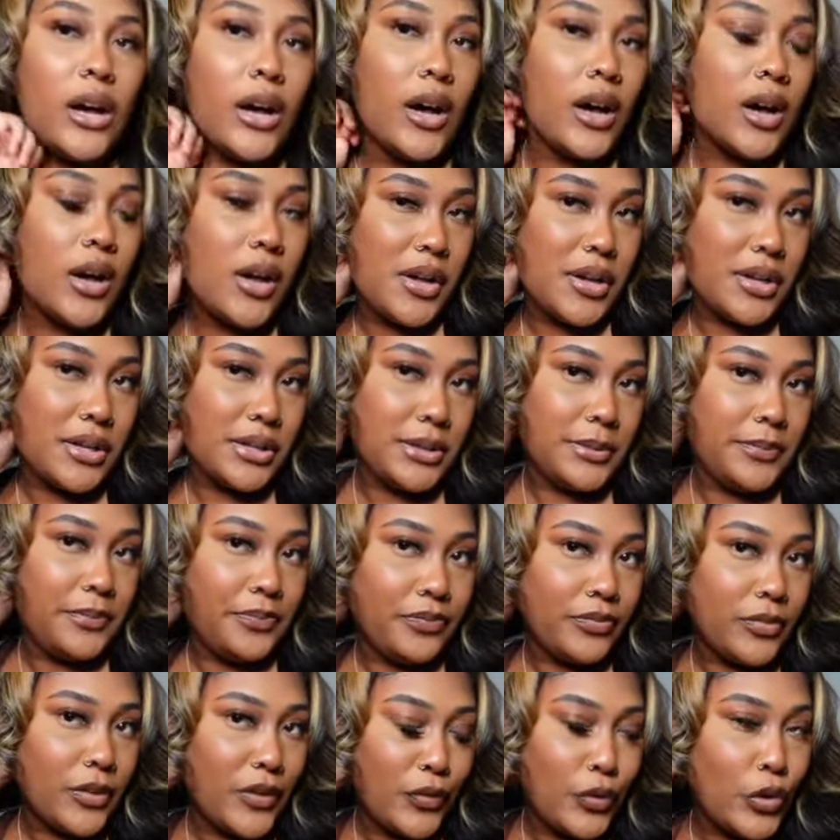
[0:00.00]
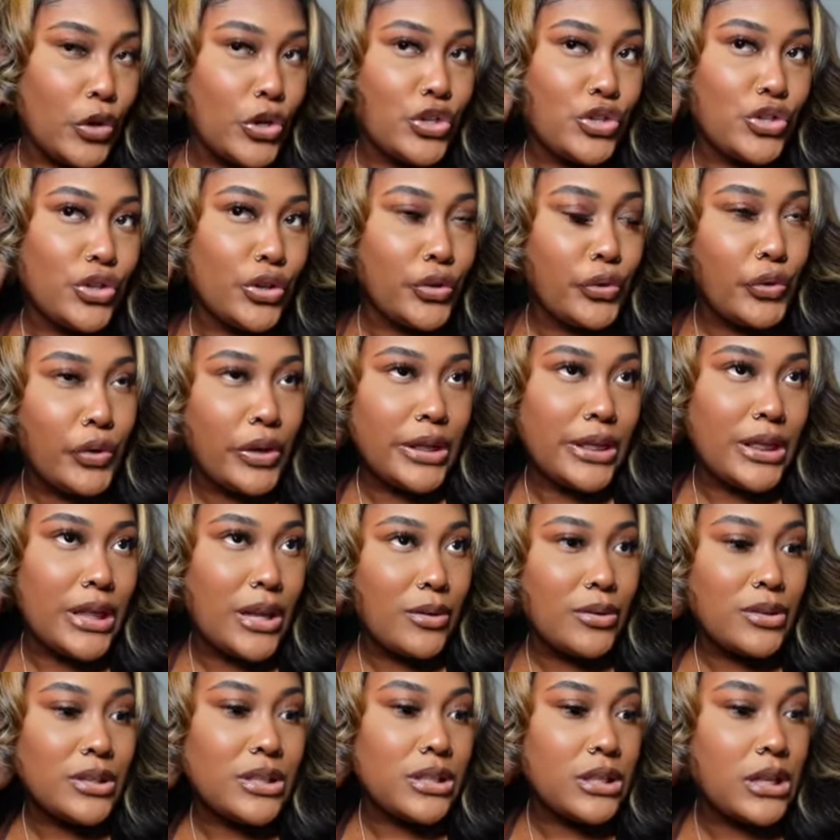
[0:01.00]
Of course, you know, you get
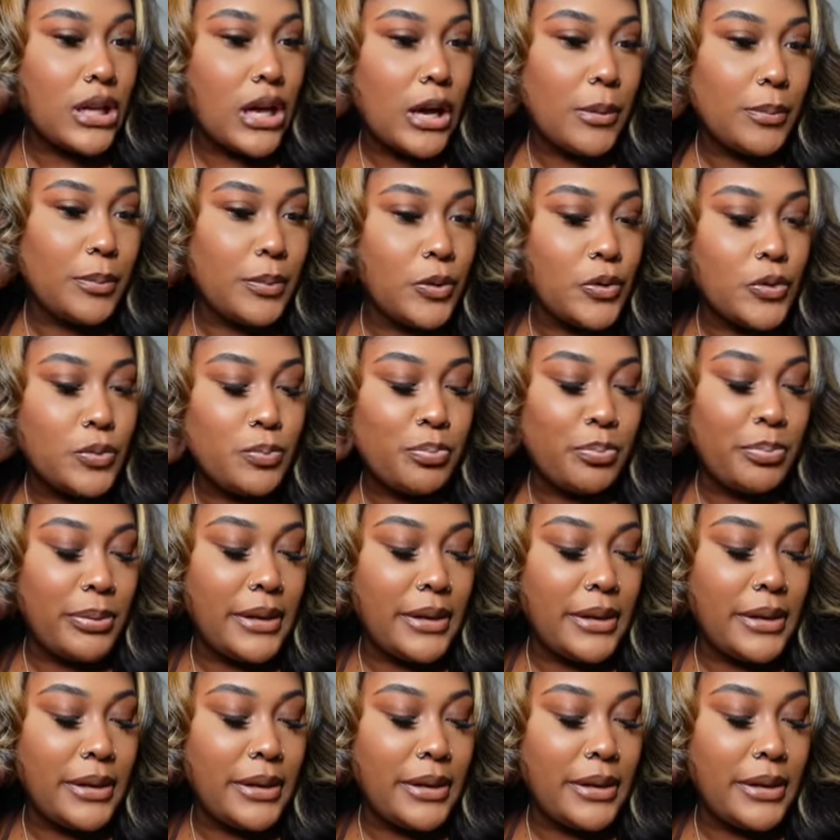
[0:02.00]
those couple